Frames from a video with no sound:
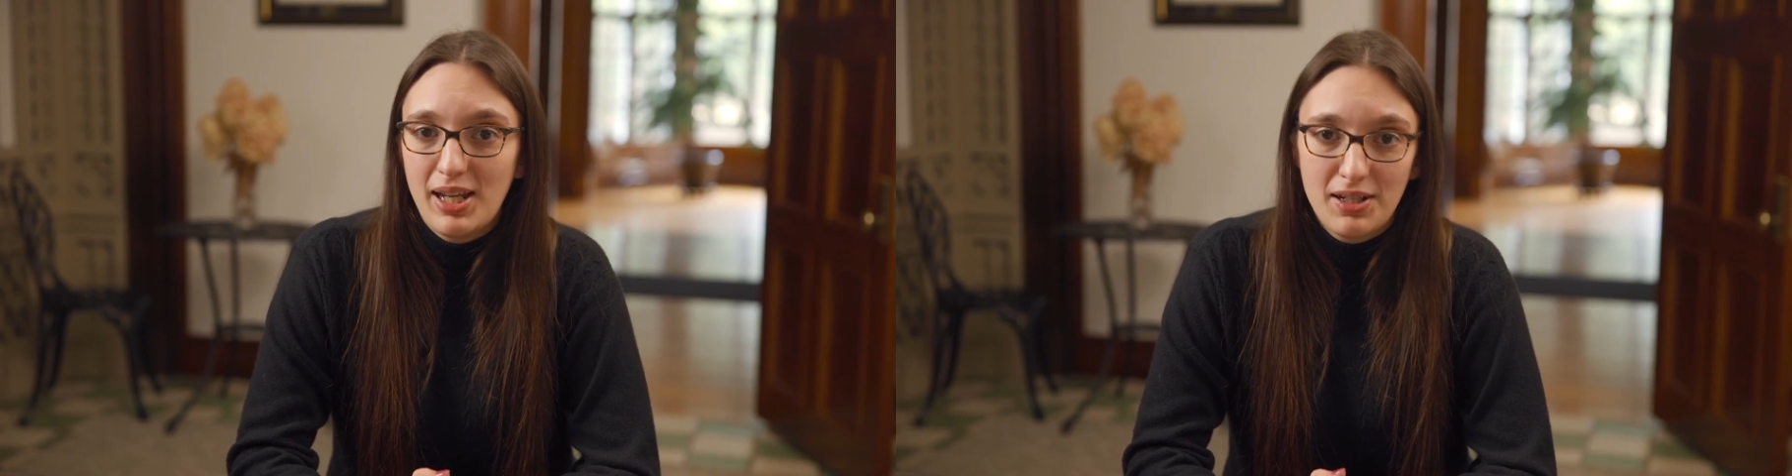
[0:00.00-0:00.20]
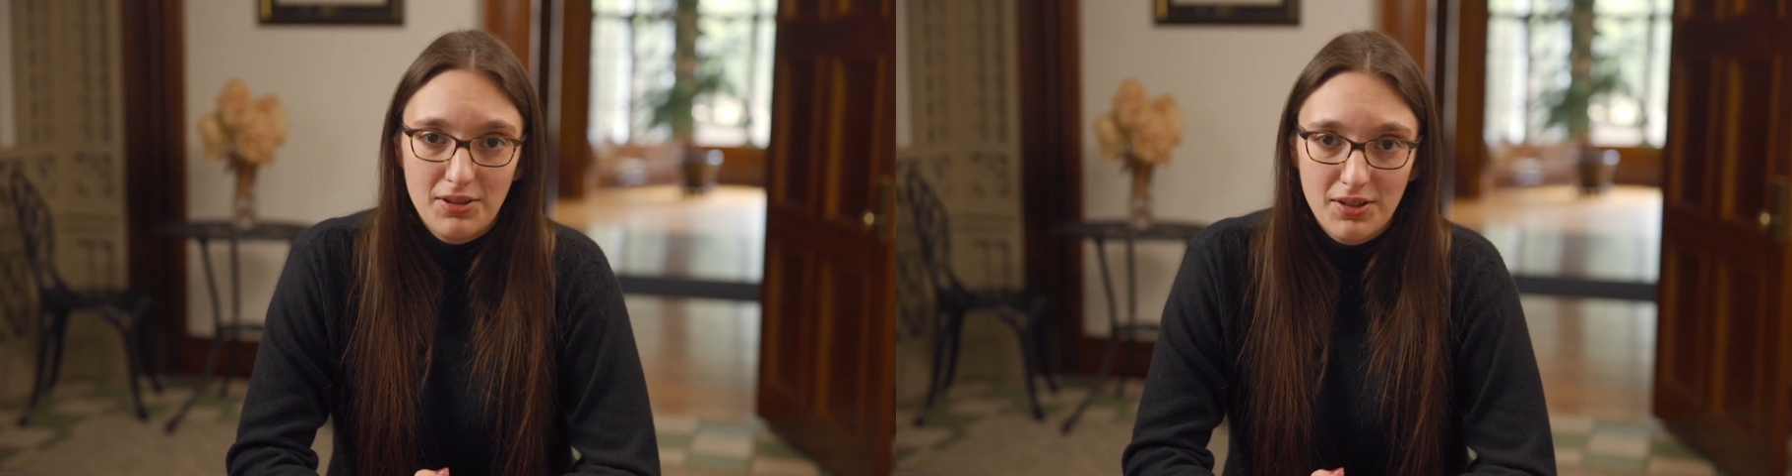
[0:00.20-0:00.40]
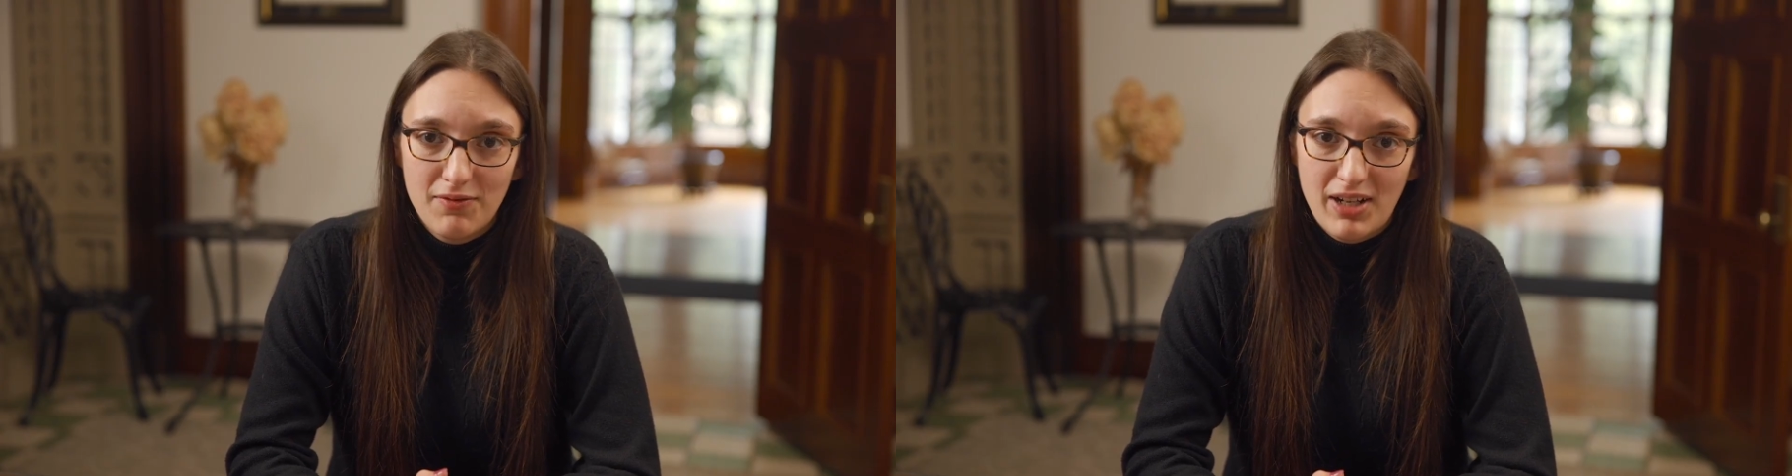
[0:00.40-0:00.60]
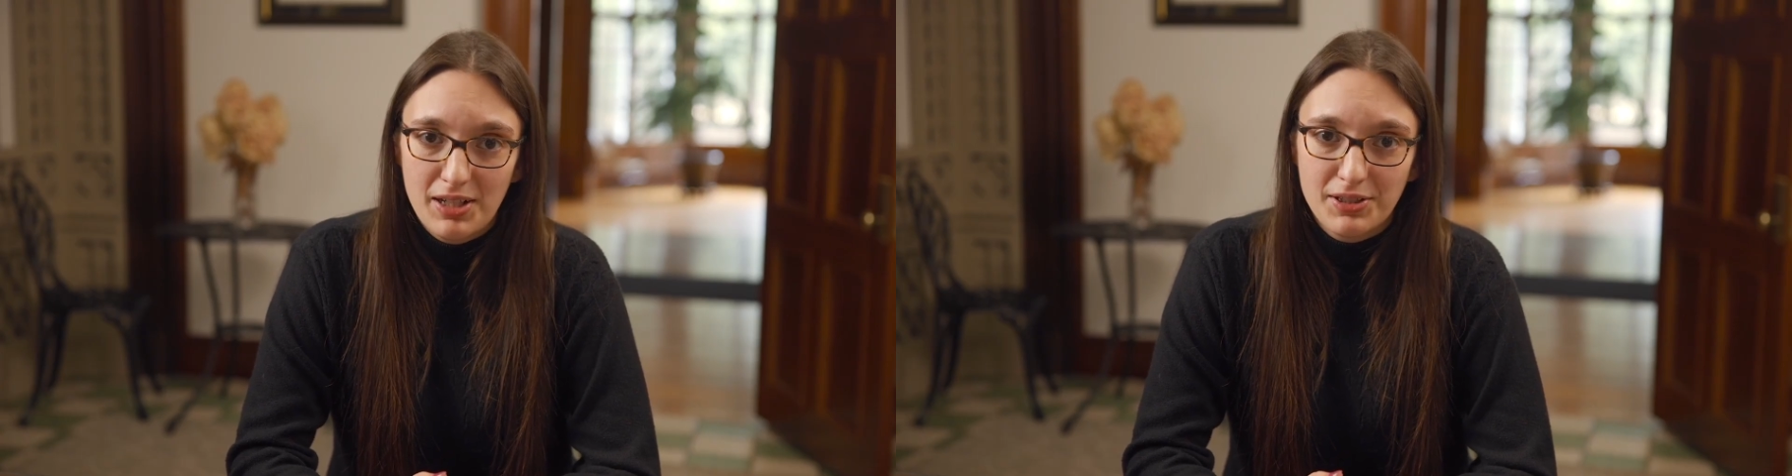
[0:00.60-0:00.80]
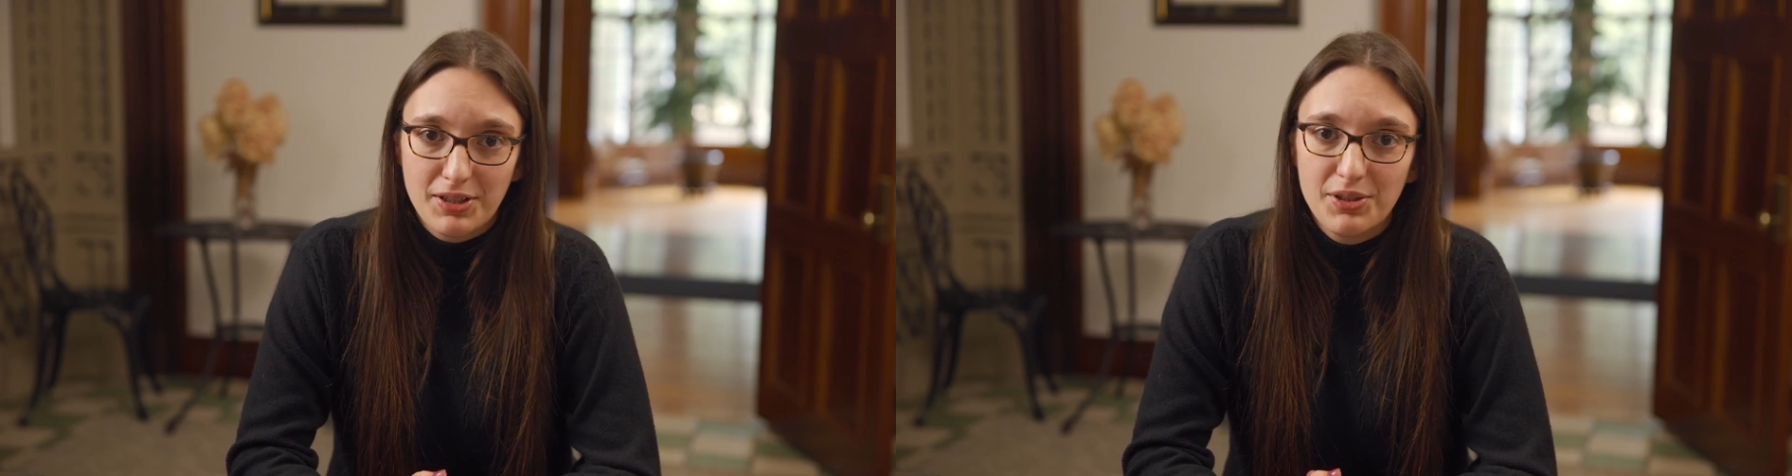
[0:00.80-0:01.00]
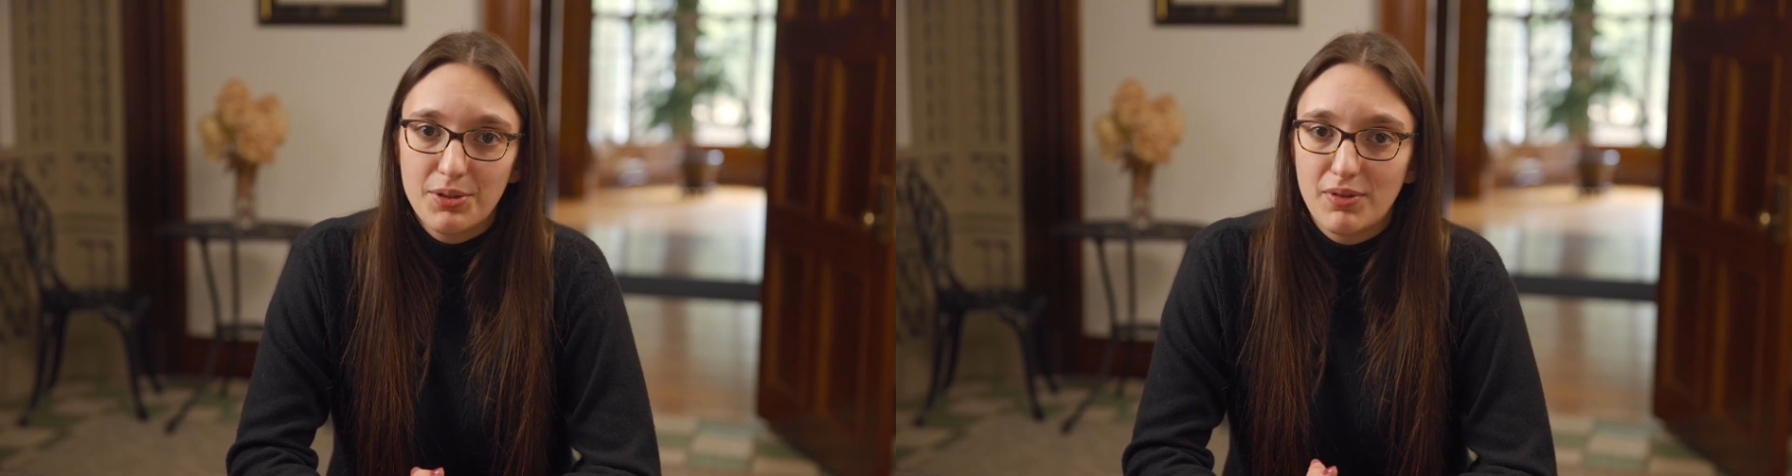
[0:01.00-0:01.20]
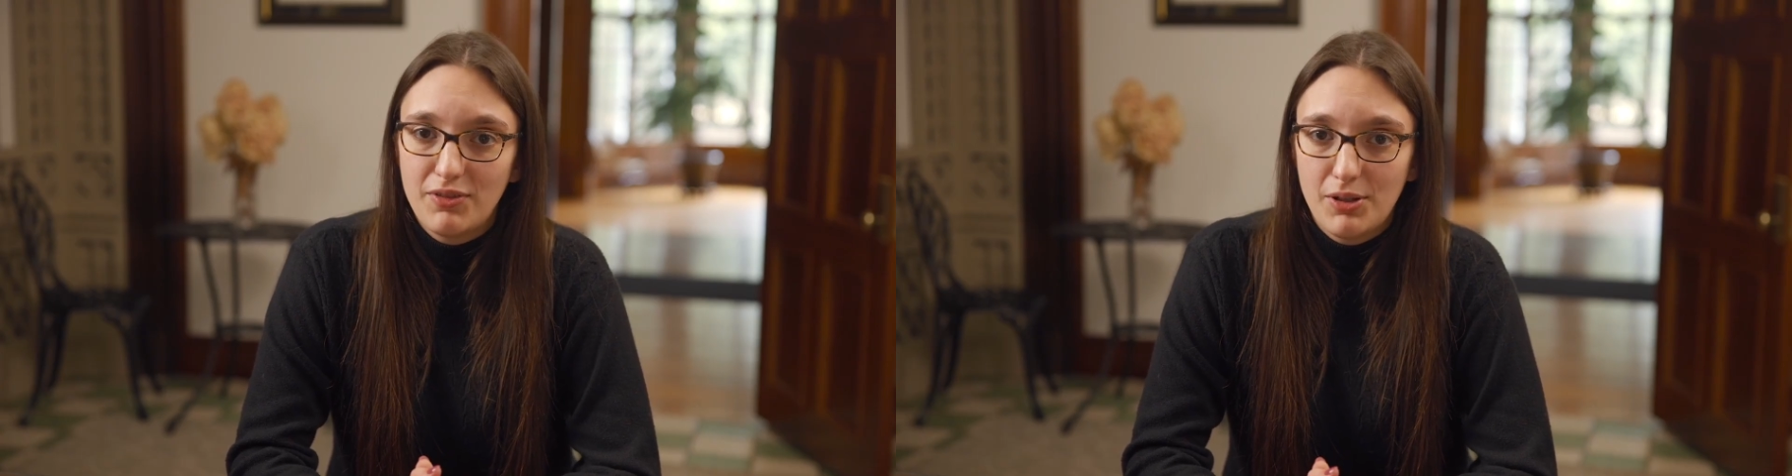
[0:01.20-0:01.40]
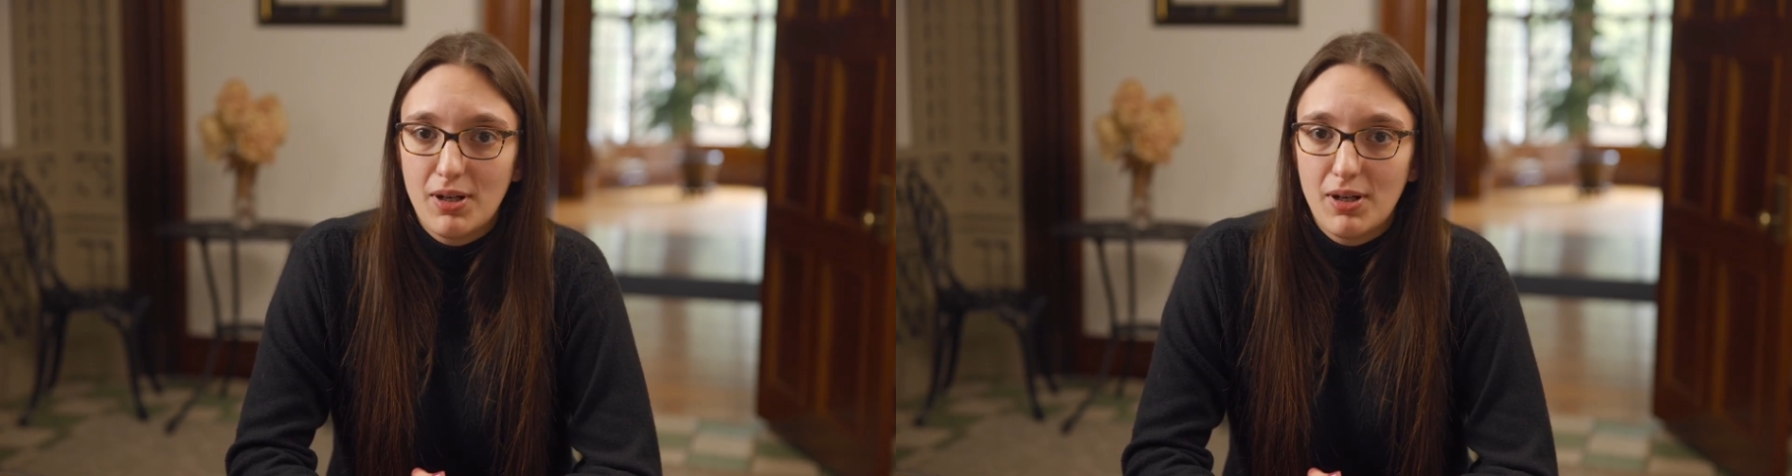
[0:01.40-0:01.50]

and your advisor to review